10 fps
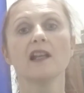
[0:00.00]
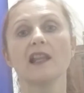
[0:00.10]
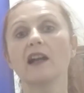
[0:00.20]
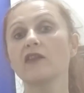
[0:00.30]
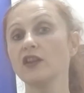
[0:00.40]

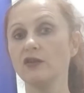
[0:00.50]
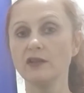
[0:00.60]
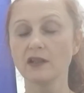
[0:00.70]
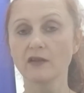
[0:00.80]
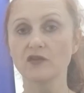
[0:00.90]
like the
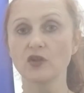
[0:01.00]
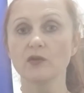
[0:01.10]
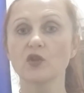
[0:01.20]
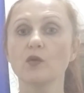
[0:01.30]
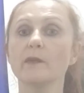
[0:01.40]
Union of
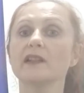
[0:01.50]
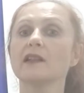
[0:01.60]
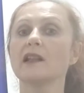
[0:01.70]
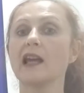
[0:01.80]
Jewish Women,